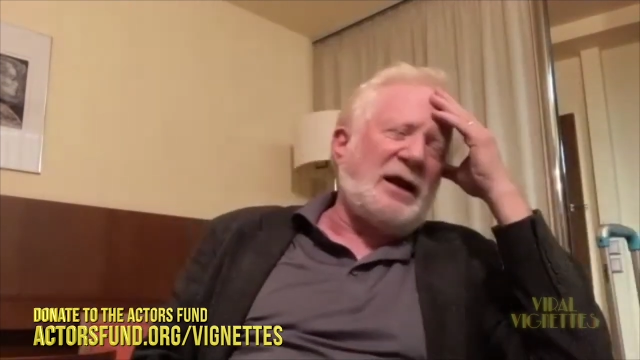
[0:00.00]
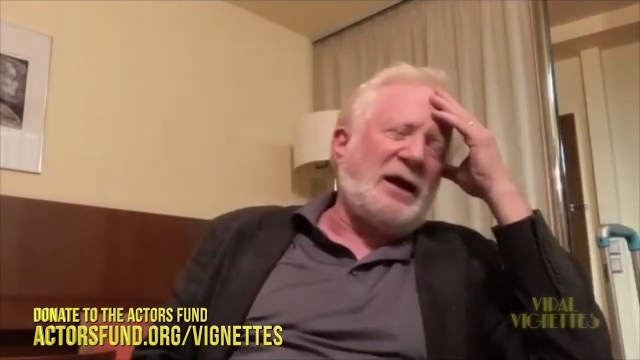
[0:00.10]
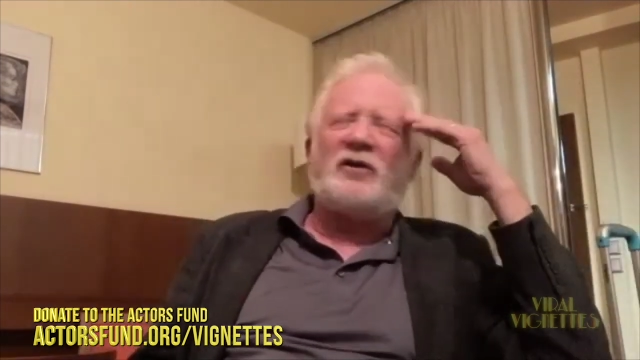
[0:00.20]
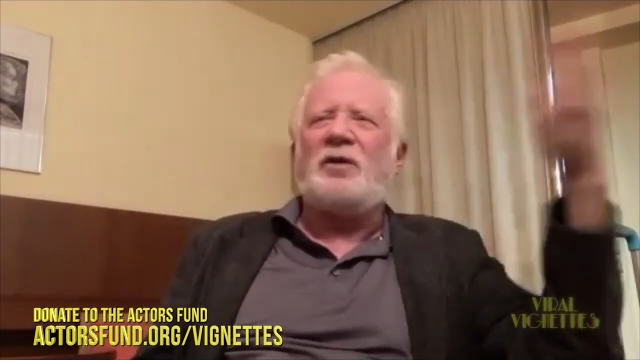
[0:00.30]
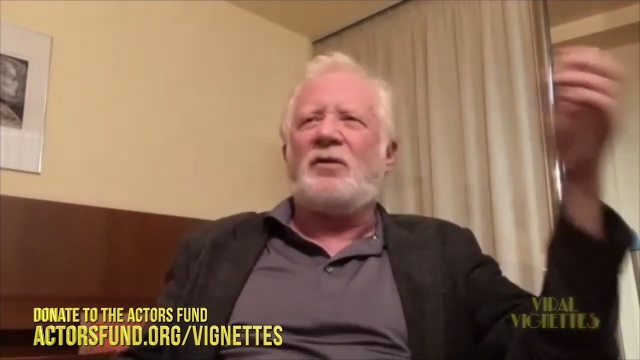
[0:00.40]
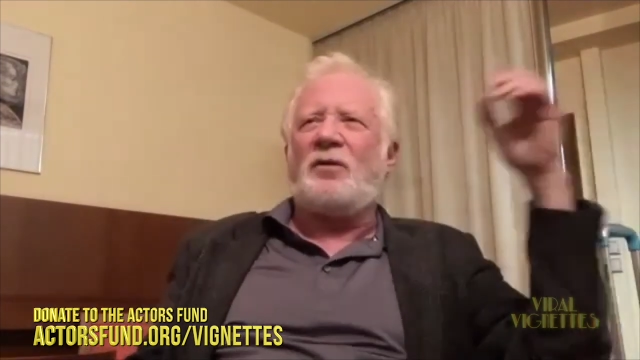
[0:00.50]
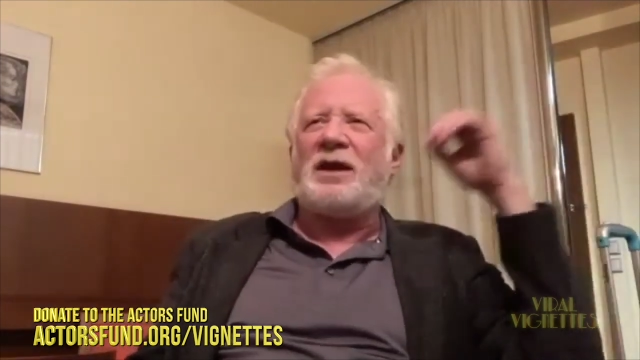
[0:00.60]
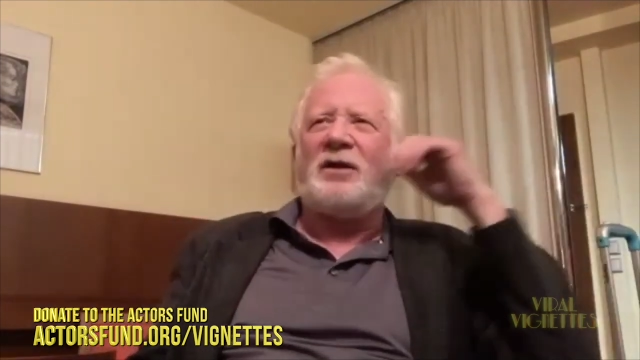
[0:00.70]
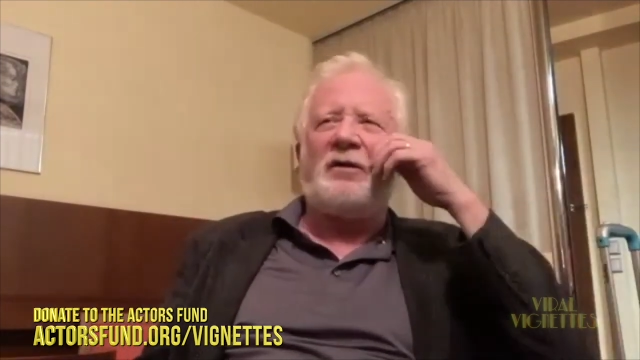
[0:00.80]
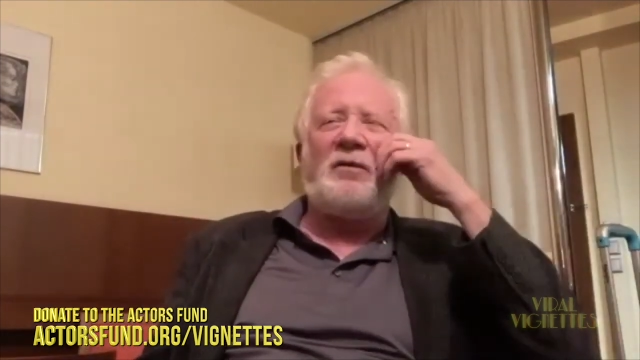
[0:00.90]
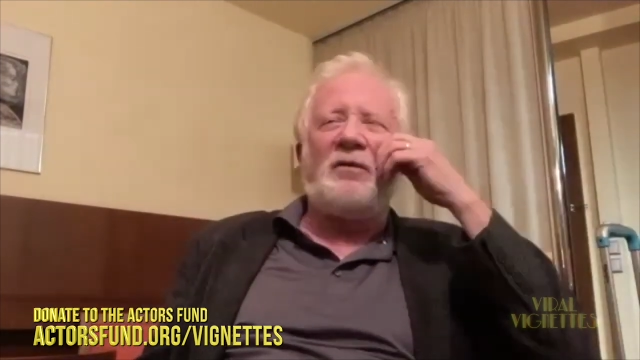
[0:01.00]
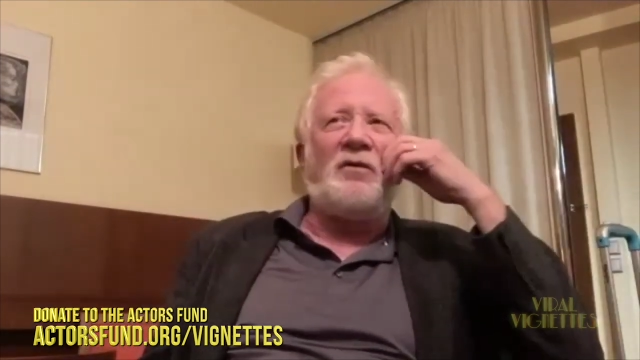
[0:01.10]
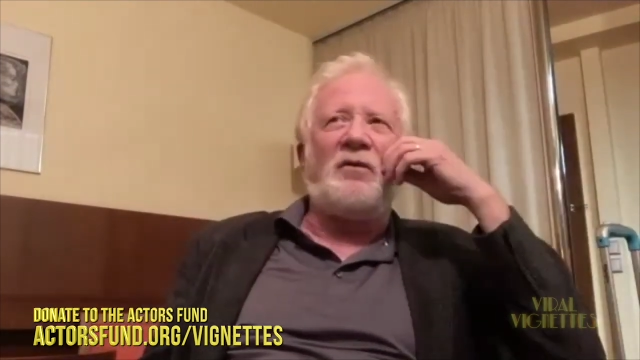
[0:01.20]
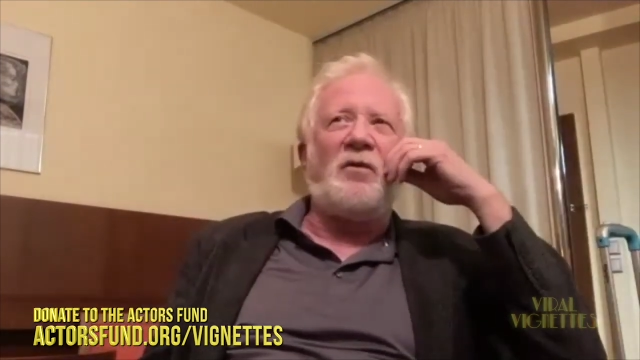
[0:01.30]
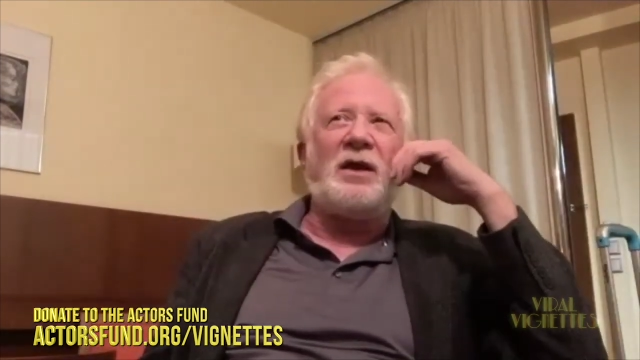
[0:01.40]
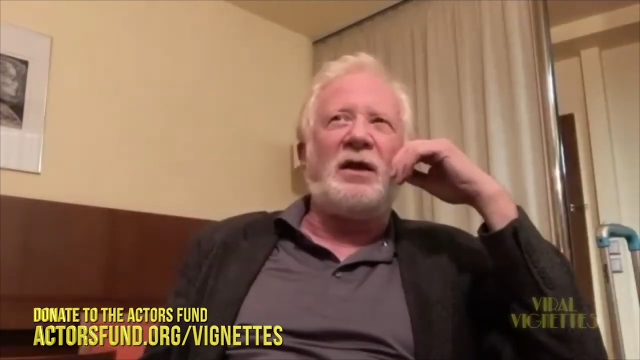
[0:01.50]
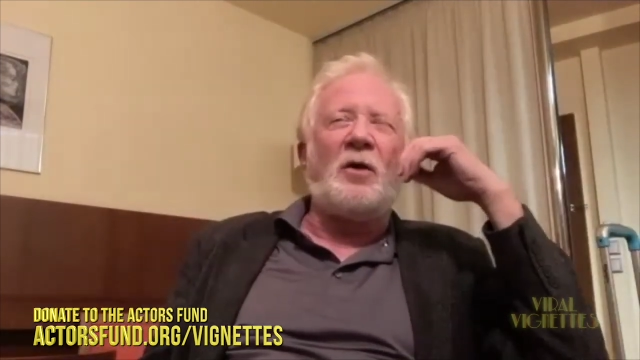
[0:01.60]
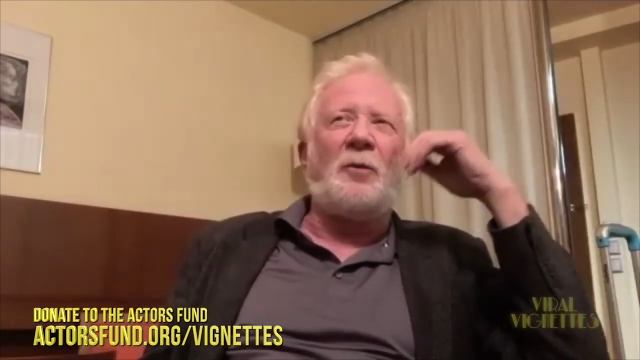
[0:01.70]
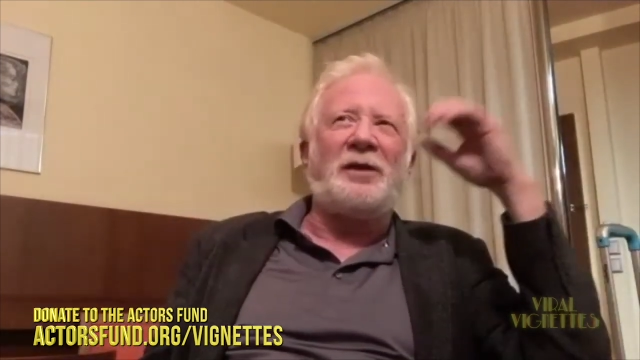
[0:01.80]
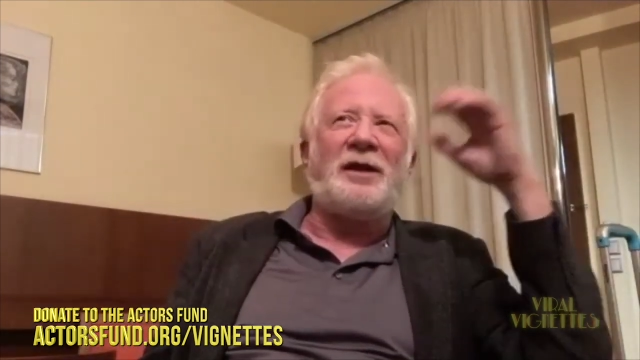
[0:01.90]
is this good,
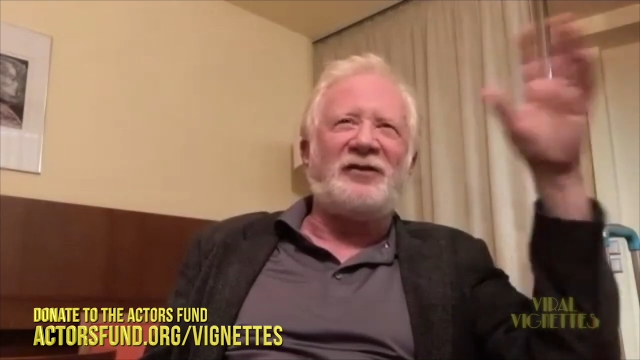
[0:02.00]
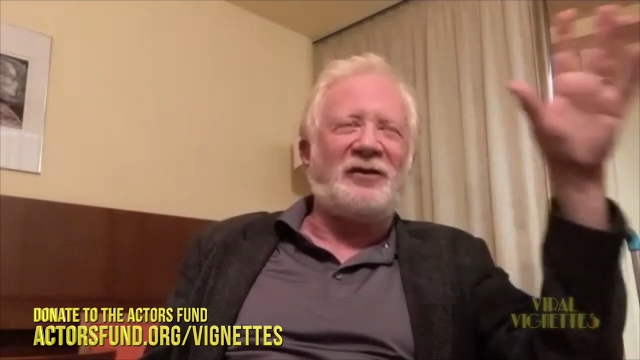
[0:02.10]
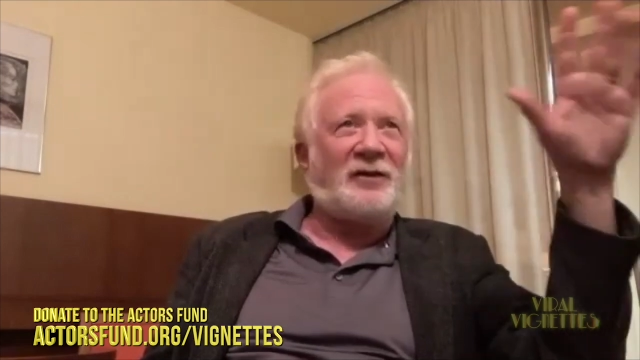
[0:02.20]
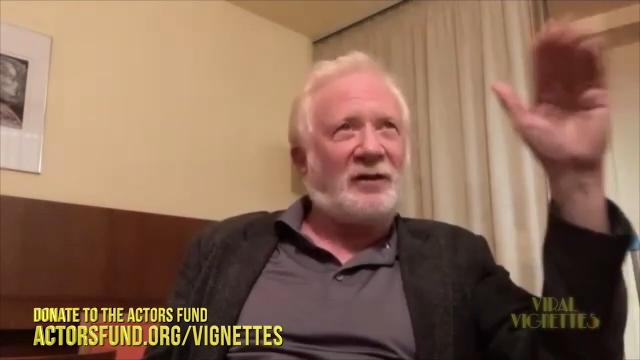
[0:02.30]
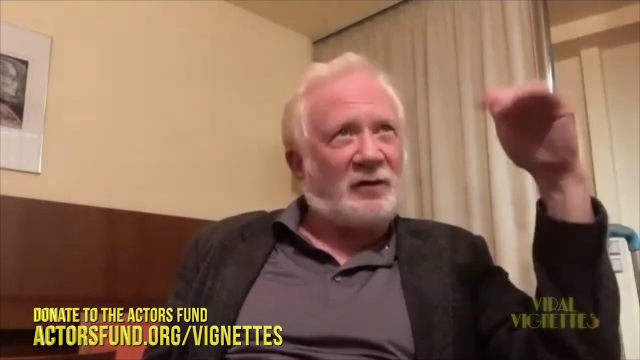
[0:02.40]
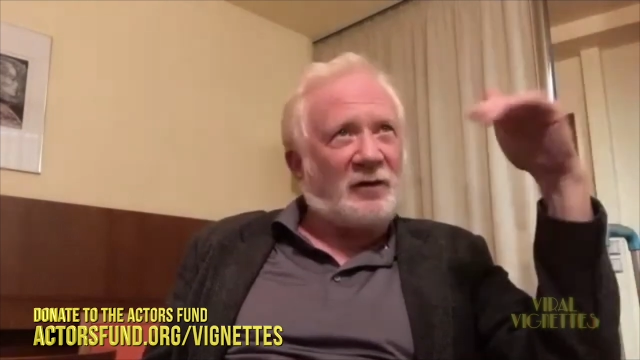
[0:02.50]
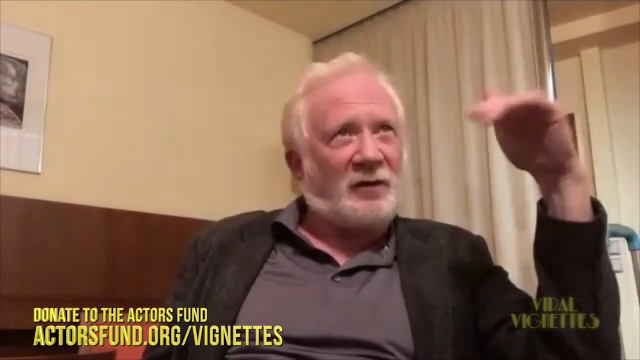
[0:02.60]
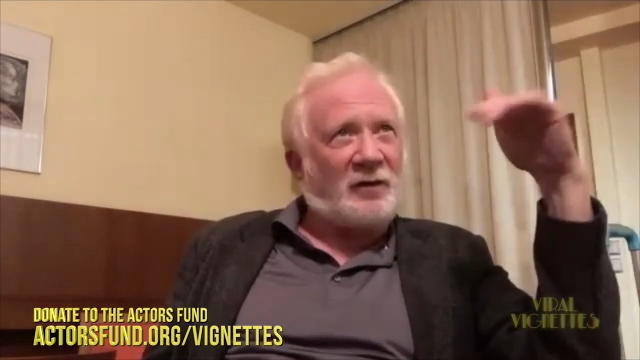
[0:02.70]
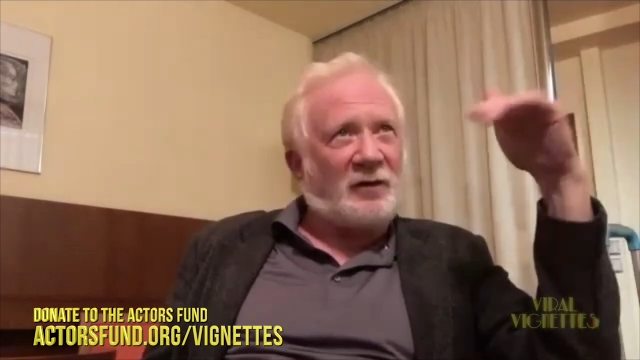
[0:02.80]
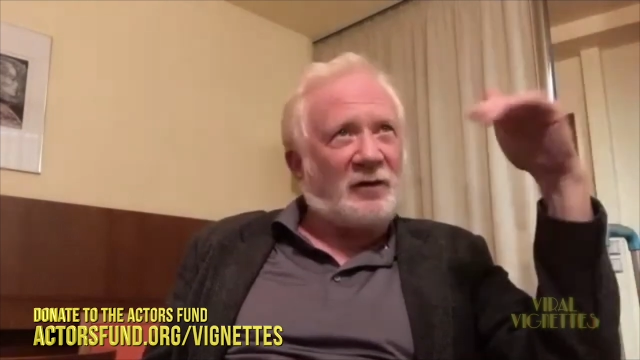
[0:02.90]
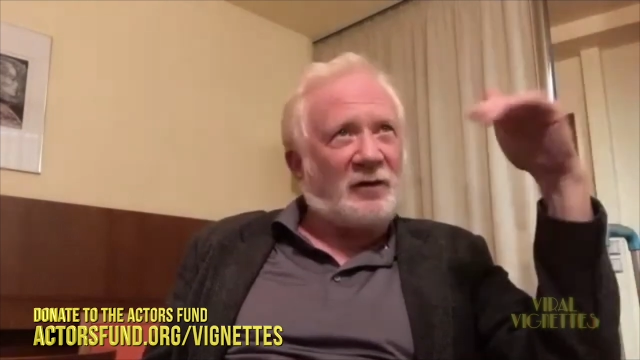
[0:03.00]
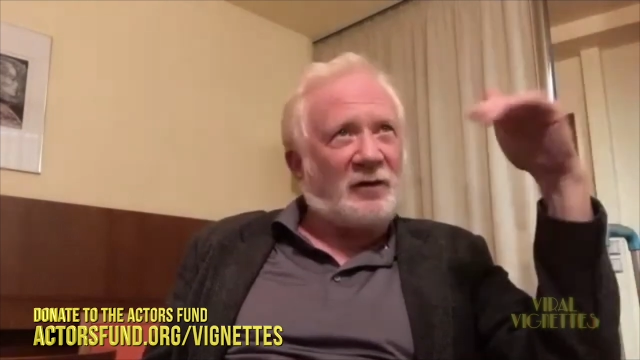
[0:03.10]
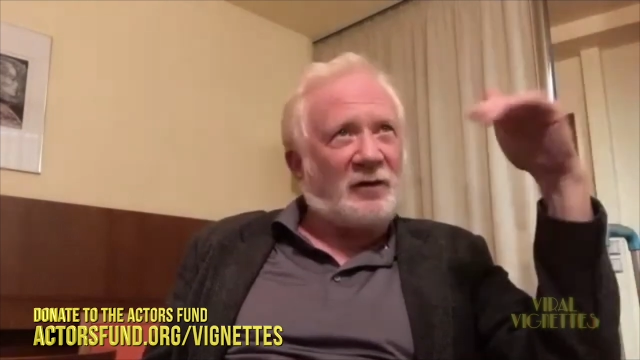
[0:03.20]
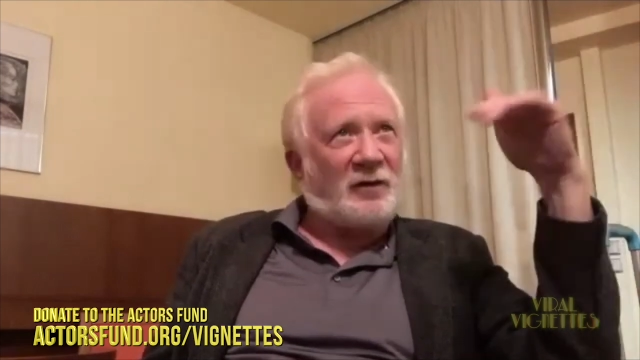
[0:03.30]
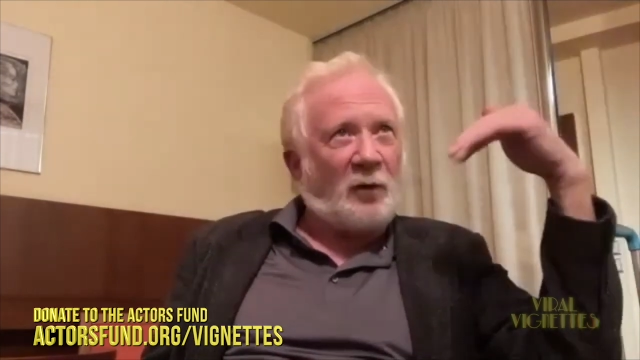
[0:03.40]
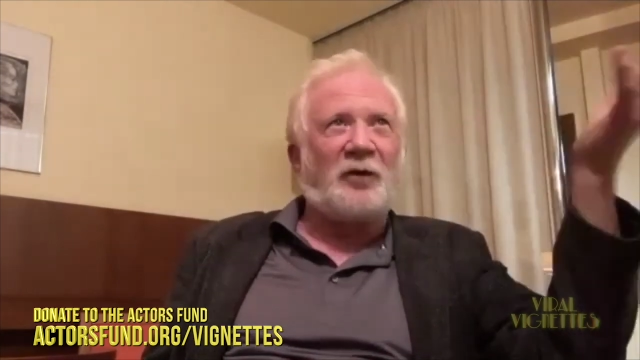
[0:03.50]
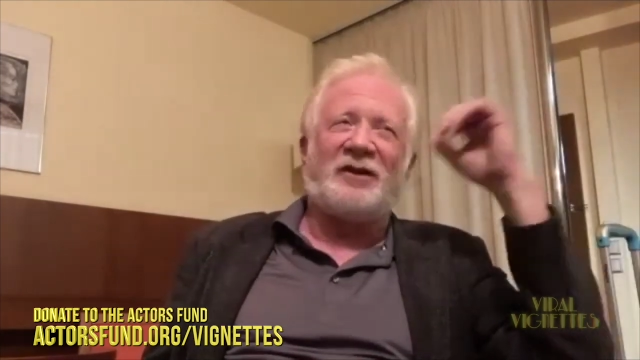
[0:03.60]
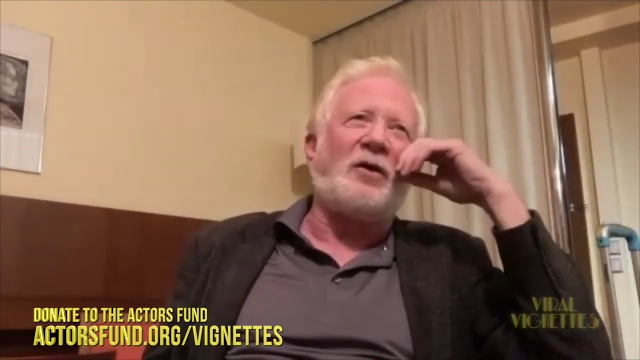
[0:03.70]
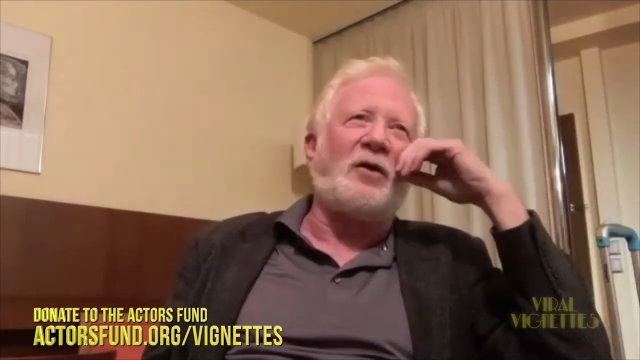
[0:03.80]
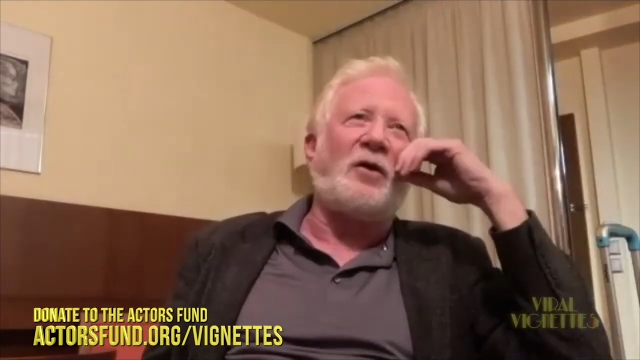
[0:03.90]
we could go
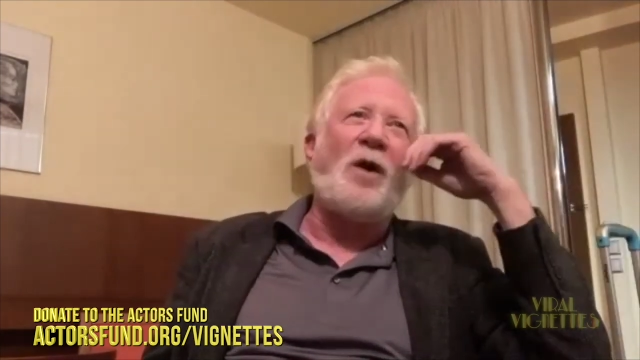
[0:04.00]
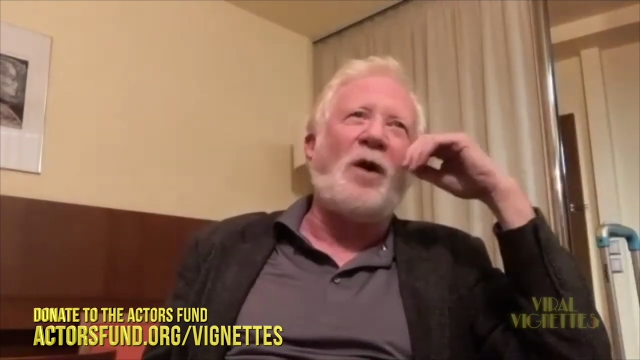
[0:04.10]
further with